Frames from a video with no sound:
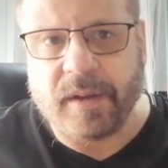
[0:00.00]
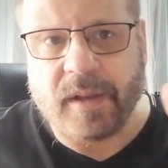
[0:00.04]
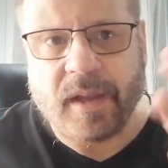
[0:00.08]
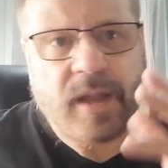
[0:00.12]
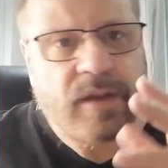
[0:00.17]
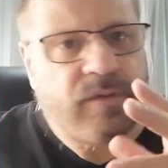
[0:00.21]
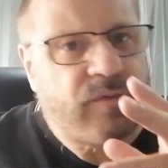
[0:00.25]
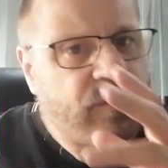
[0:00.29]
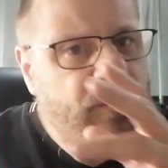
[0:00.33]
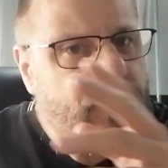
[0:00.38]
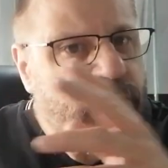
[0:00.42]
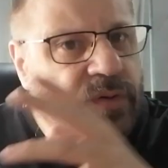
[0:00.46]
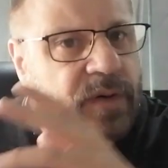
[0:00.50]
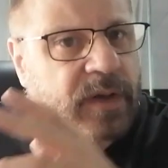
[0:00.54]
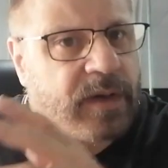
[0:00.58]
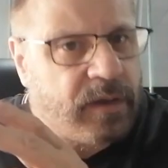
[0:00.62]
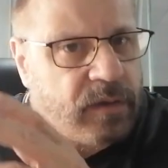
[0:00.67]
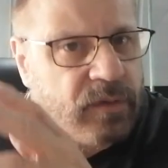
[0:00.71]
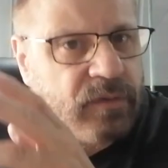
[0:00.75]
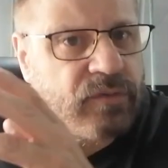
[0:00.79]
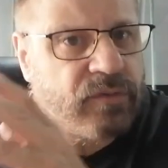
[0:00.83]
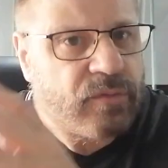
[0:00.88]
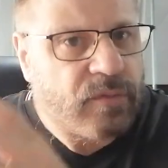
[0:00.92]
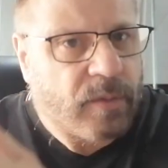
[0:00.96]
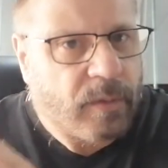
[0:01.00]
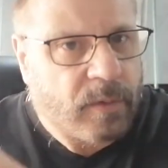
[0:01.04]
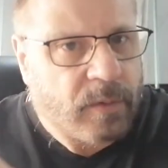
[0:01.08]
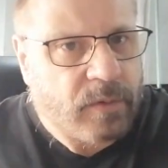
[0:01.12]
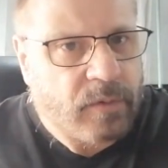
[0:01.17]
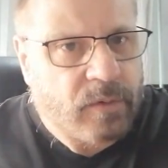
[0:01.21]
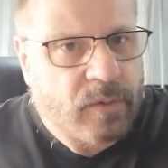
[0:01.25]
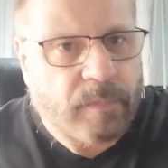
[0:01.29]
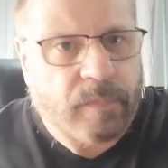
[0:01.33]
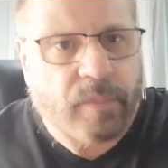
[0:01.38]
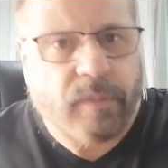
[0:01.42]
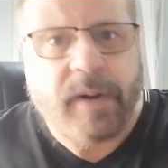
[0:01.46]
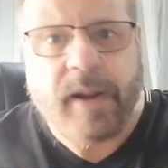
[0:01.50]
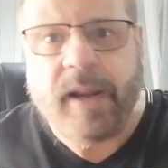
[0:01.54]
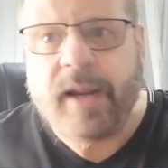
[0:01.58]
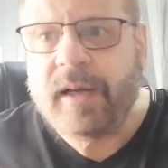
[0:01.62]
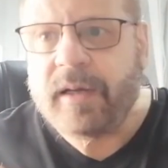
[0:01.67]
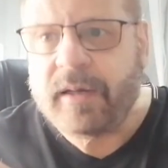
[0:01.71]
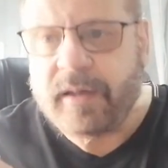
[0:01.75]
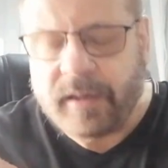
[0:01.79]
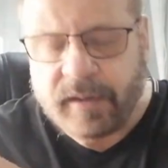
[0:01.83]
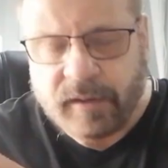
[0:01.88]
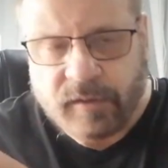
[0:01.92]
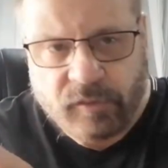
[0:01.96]
as you change your
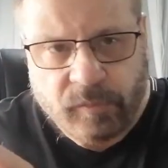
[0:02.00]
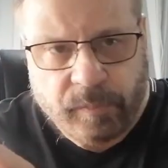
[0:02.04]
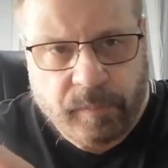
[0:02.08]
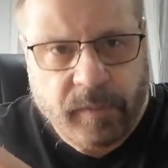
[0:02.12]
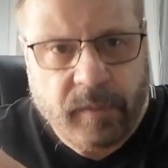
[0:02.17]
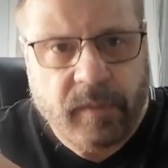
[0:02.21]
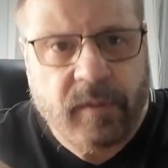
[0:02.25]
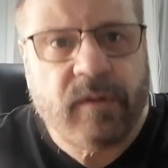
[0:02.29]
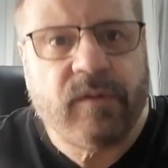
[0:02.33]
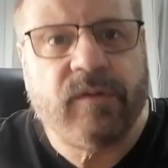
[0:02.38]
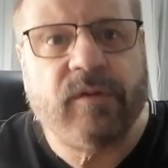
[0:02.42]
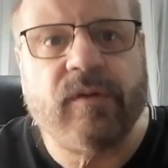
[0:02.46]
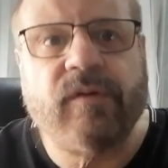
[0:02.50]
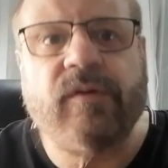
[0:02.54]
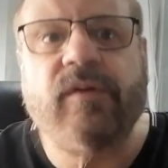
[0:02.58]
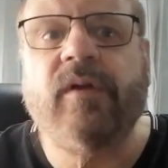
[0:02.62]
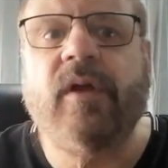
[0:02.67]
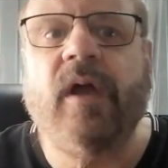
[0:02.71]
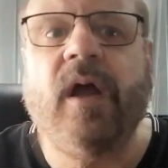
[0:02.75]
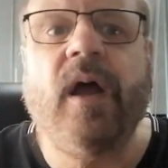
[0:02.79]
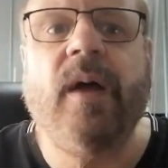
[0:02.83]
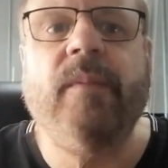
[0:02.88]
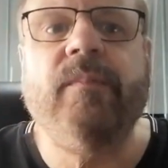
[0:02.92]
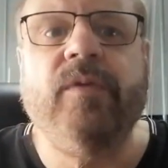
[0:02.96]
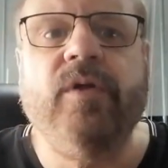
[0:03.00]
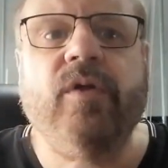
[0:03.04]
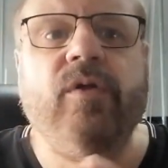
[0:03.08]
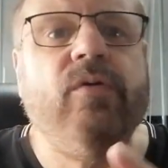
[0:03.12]
brain and experiences come,